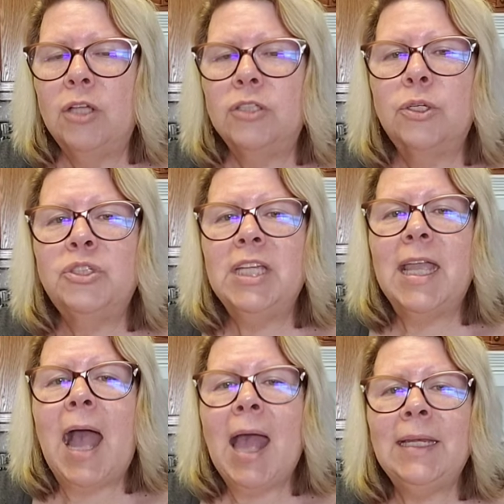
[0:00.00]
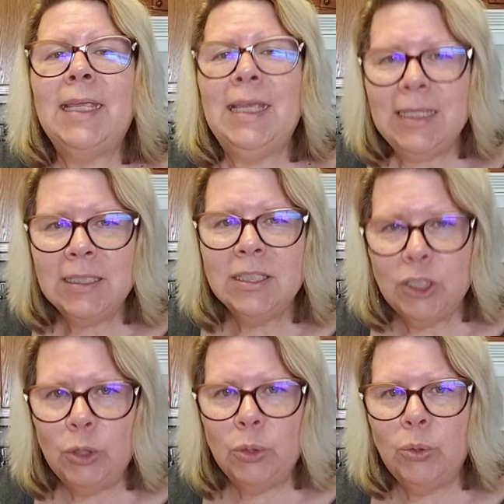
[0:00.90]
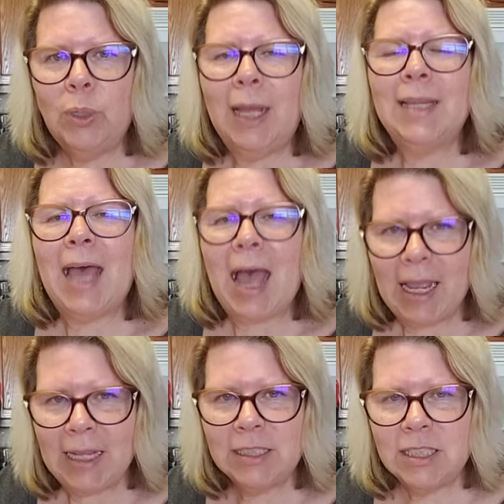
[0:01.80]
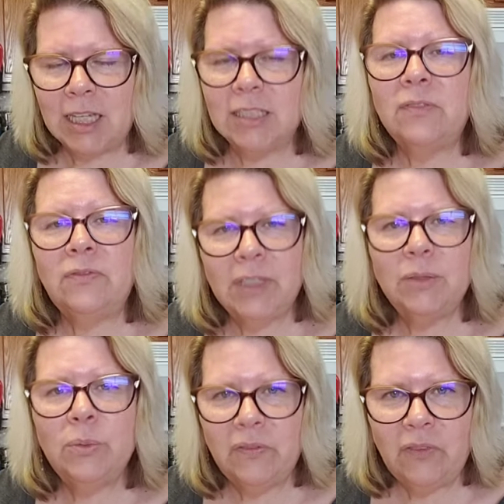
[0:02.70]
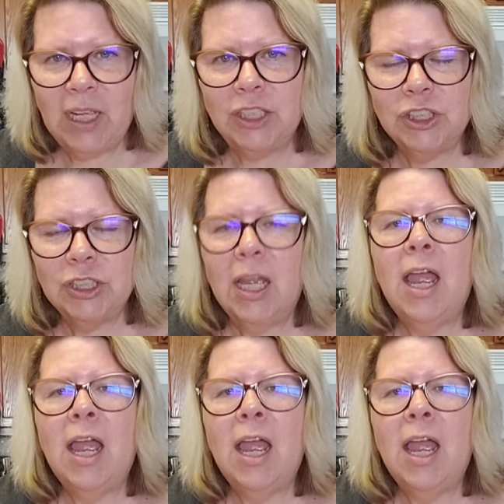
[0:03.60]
So she got into the ice chest filled with fish,